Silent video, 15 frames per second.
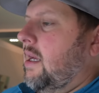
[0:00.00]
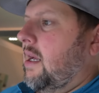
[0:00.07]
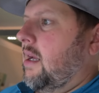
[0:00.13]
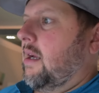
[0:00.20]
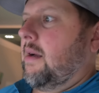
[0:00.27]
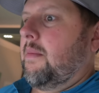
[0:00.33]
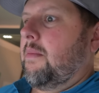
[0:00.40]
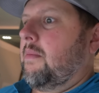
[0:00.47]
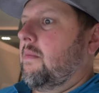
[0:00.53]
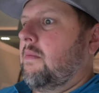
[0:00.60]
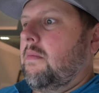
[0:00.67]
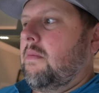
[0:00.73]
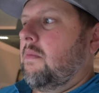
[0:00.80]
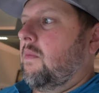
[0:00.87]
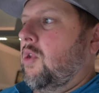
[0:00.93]
Um,
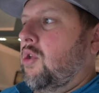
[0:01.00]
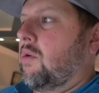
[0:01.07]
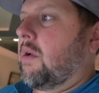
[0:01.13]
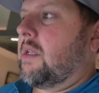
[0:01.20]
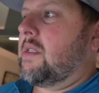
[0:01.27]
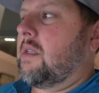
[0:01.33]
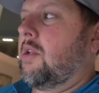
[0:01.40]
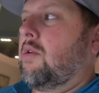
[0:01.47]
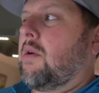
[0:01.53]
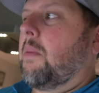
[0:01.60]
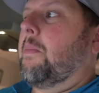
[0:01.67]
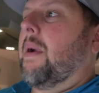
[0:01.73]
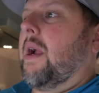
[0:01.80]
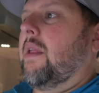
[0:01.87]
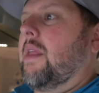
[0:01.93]
you can you
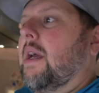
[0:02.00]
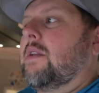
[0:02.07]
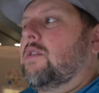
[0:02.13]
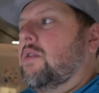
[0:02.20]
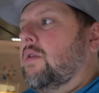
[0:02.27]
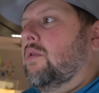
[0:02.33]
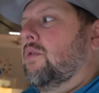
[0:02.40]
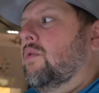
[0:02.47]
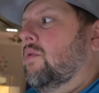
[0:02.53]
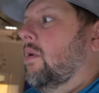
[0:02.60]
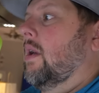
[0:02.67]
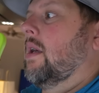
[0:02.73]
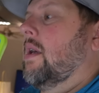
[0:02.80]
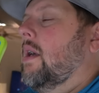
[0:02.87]
compare that to